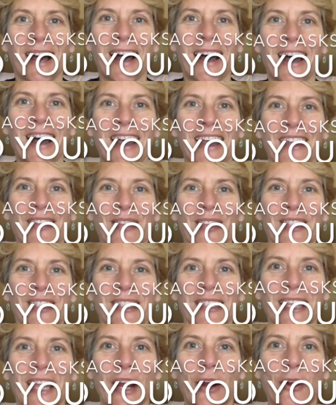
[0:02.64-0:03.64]
Hi,
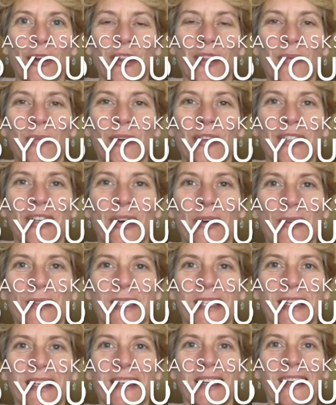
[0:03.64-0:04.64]
this is Carolyn
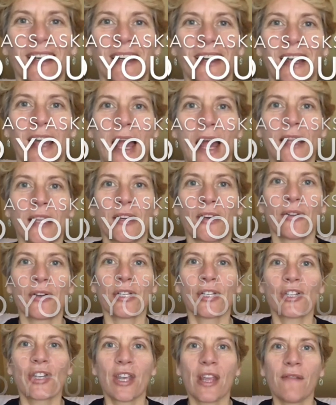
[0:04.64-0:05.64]
Bertozzi,
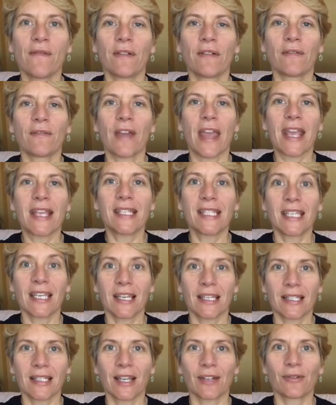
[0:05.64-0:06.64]
Editor-in-Chief of
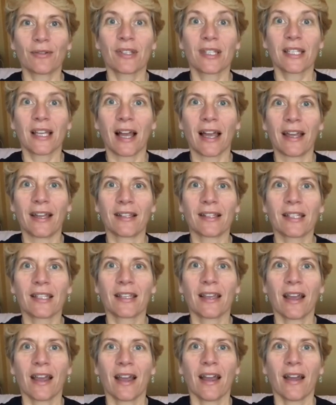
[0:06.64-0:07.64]
ACS Central
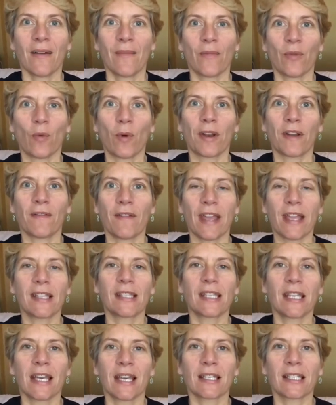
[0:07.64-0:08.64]
Science, one of
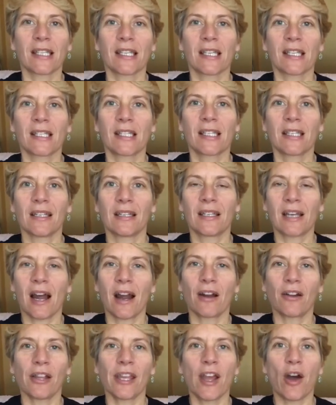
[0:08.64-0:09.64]
ACS's
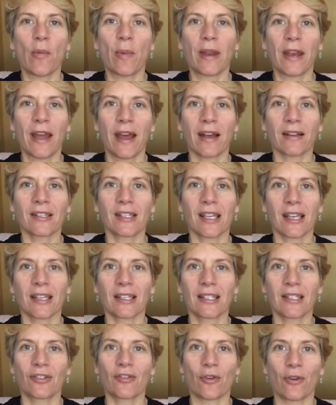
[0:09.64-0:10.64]
entirely open
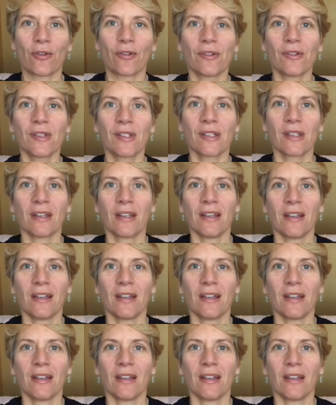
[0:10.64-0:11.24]
access journals,